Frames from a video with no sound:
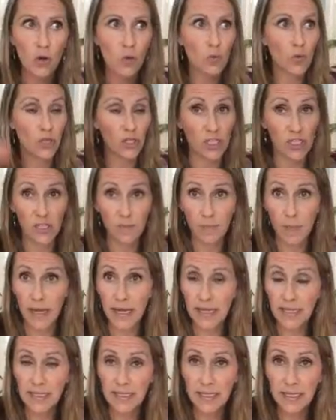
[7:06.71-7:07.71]
We're
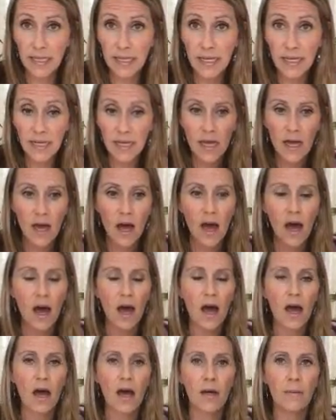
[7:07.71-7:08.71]
spacey.
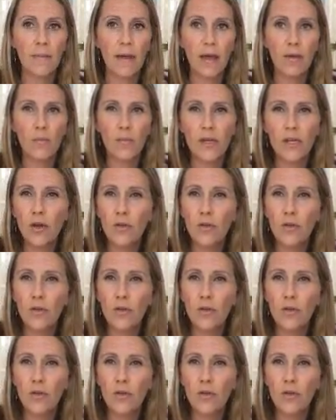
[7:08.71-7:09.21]
And